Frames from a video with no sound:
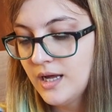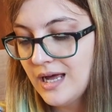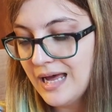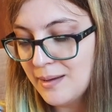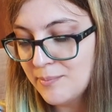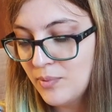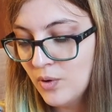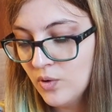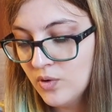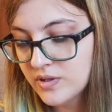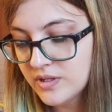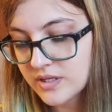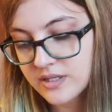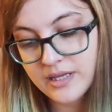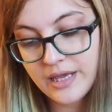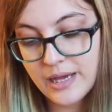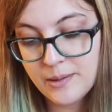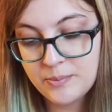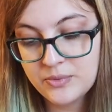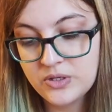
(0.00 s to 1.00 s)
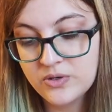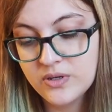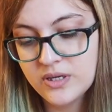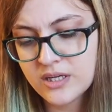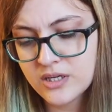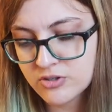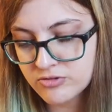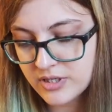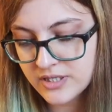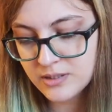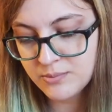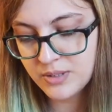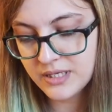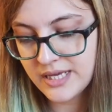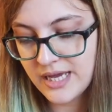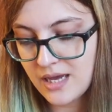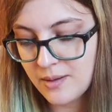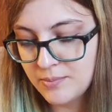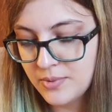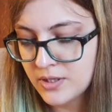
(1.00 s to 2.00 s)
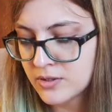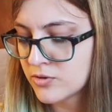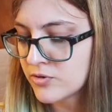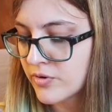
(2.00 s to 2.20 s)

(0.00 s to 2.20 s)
a book that kept you incredibly happy